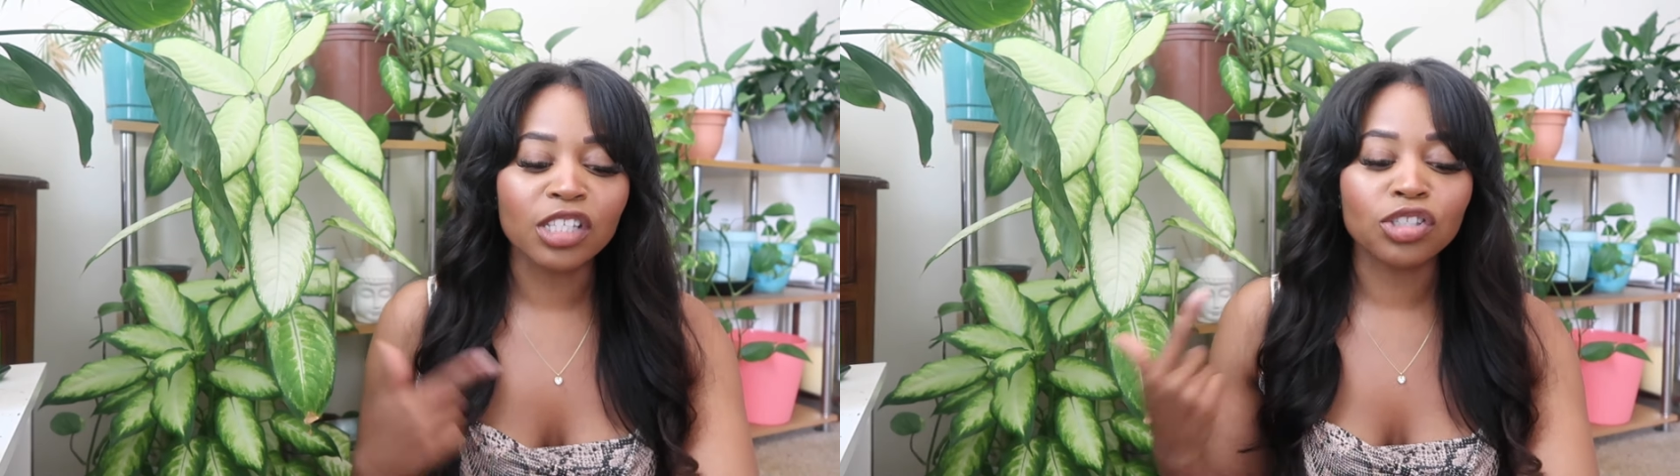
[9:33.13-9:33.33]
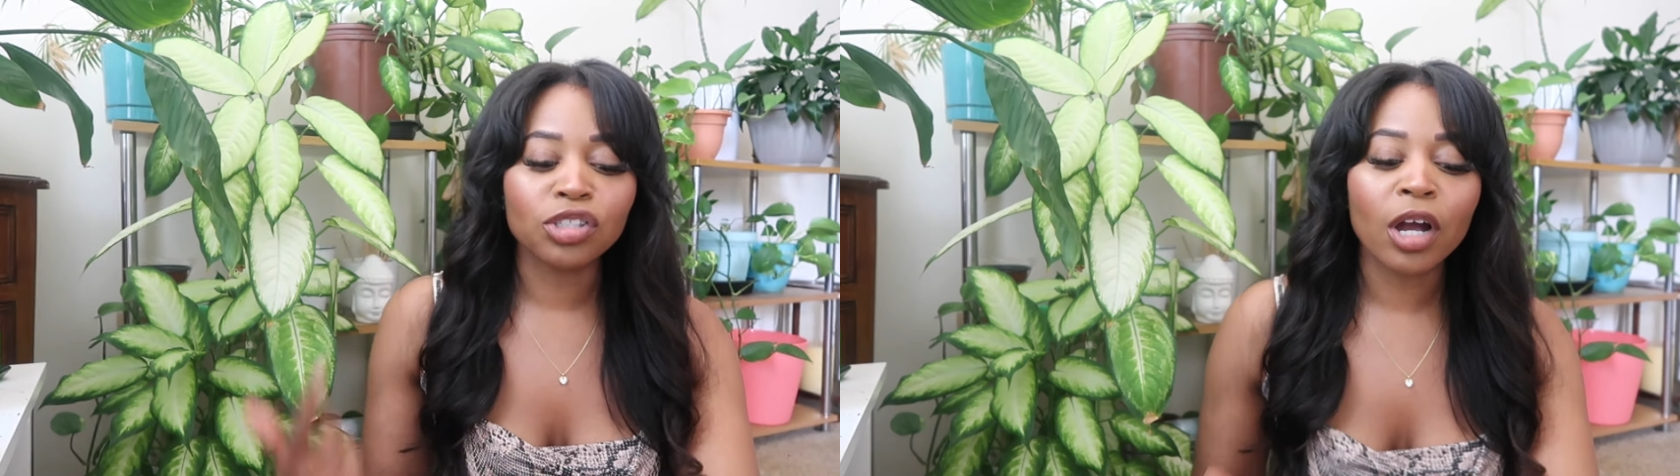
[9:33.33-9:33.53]

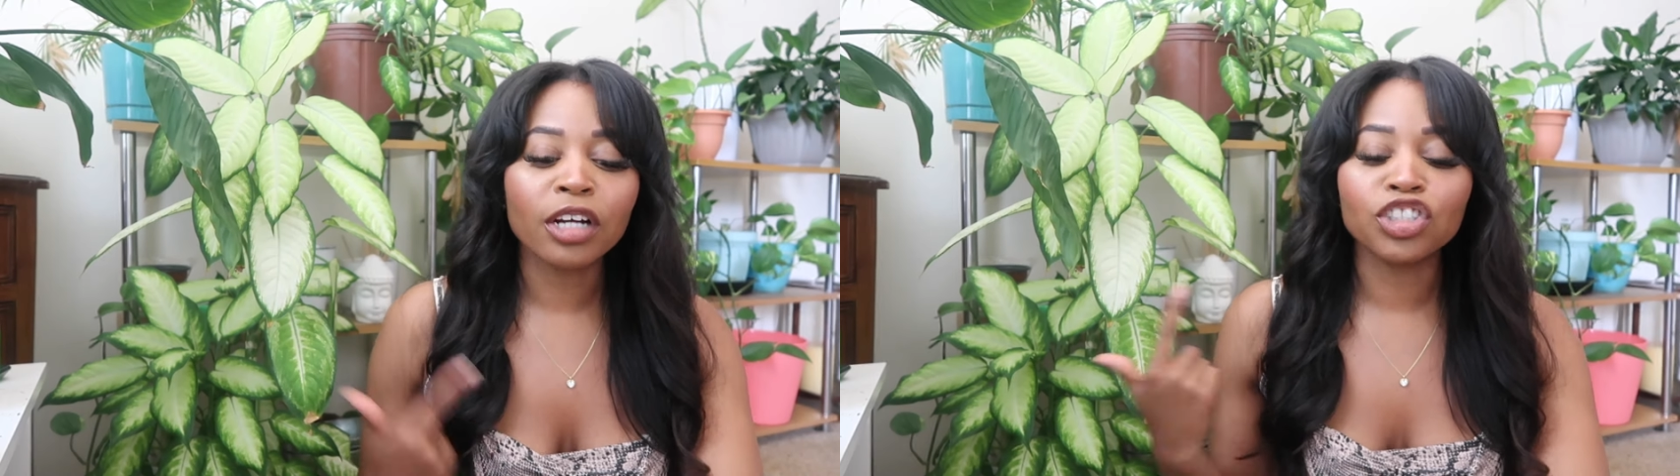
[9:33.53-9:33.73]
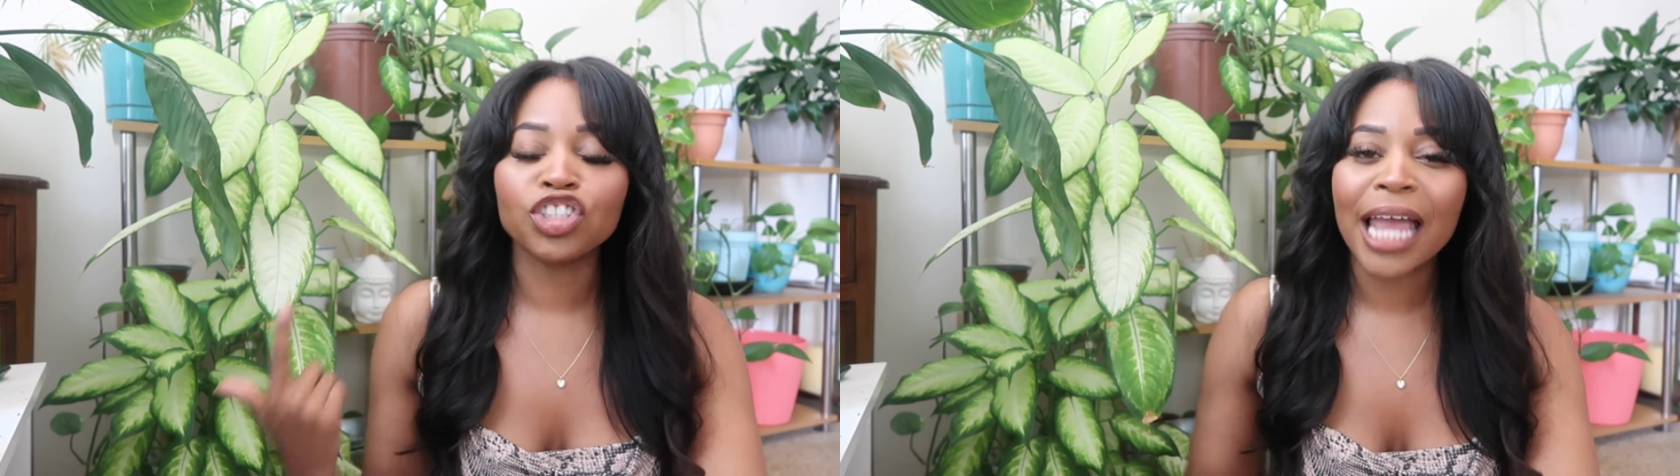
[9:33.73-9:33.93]
and
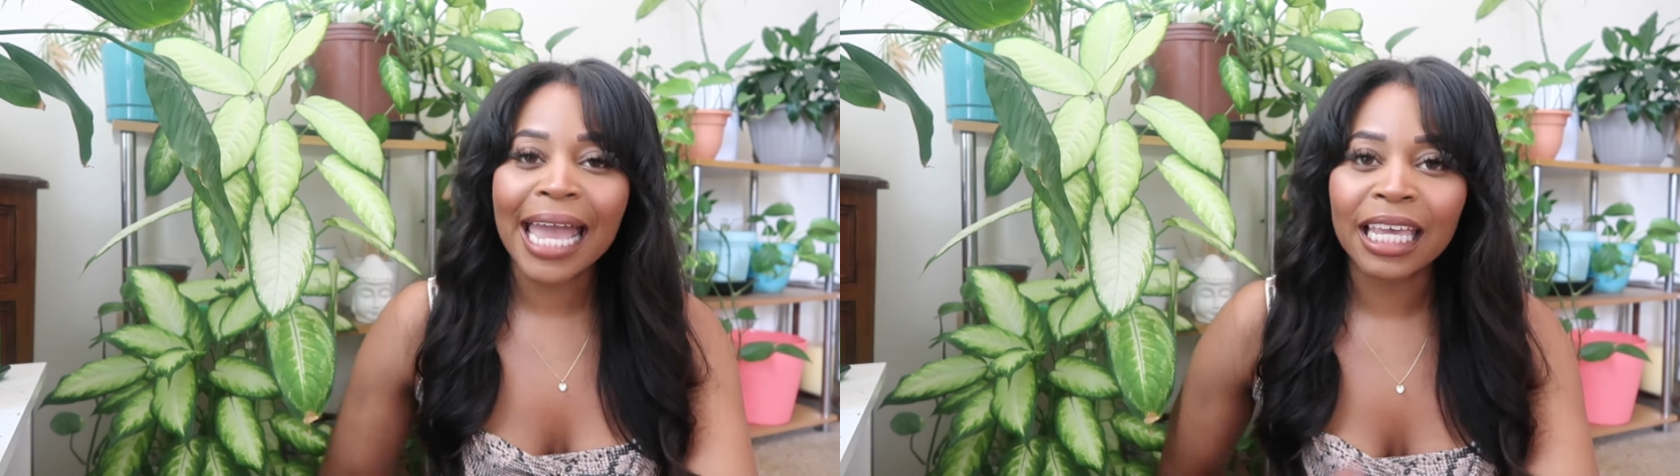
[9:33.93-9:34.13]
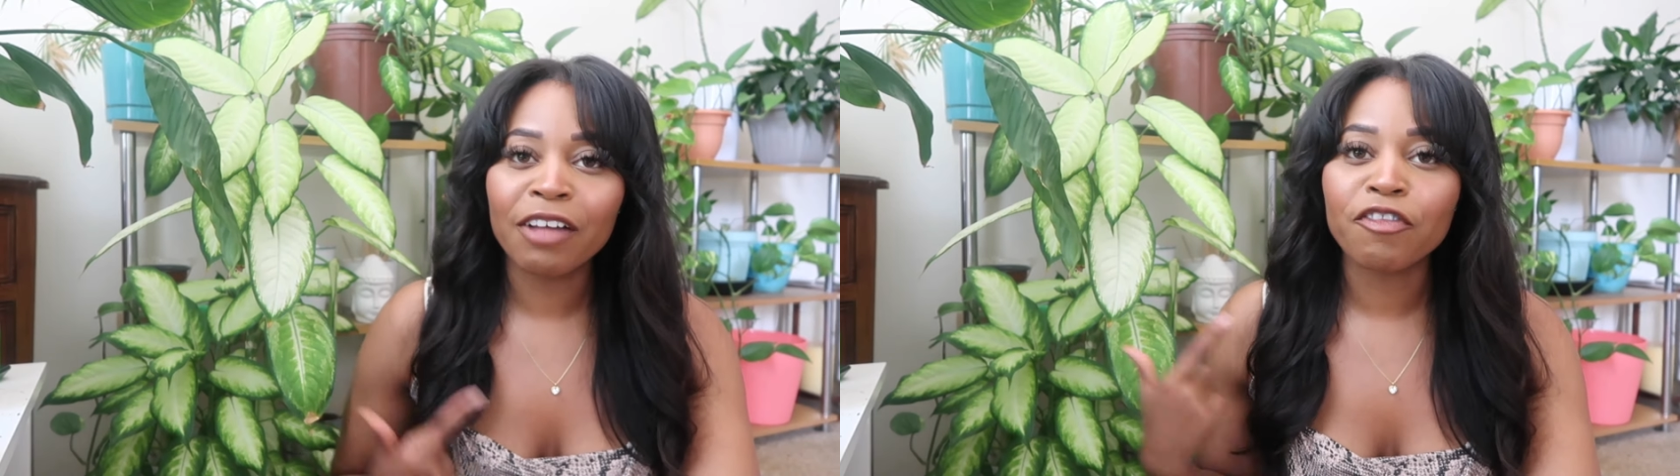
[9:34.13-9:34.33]
start
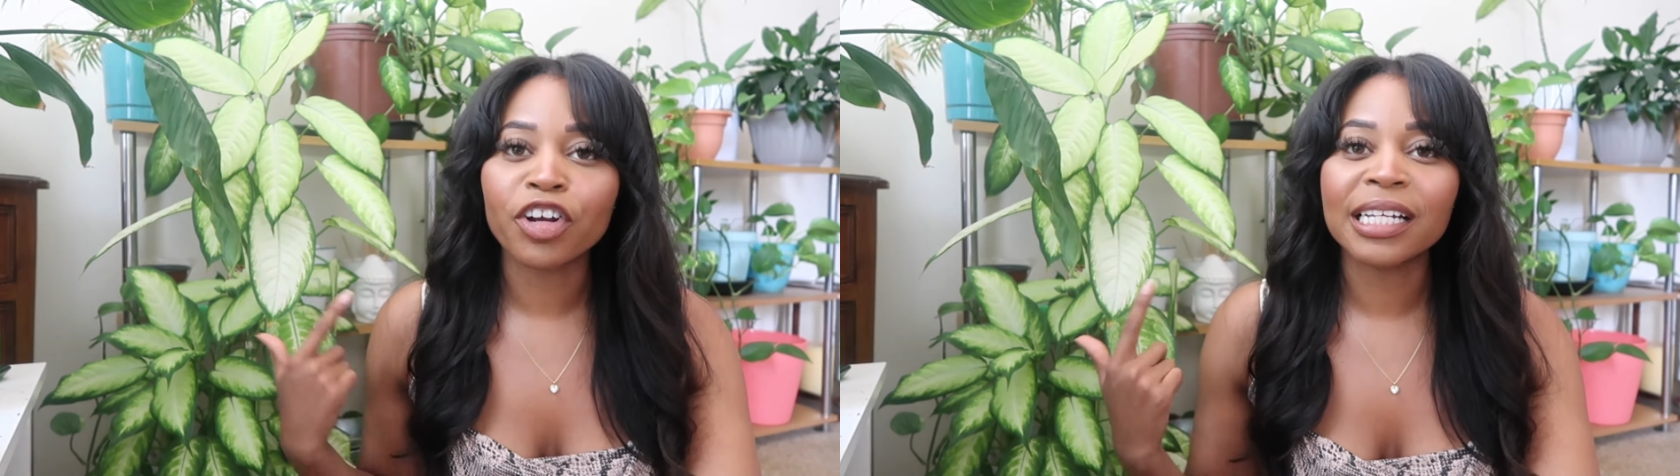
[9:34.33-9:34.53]
checking for